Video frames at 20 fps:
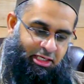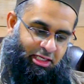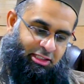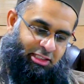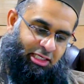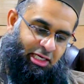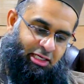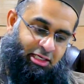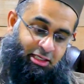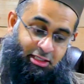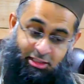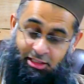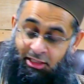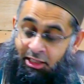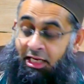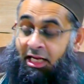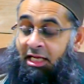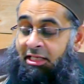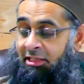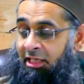
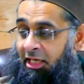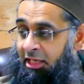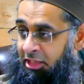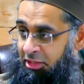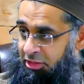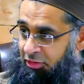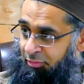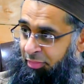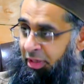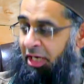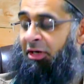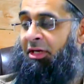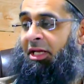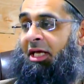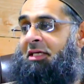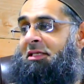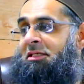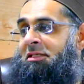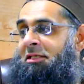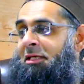tidings of
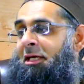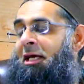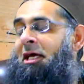paradise.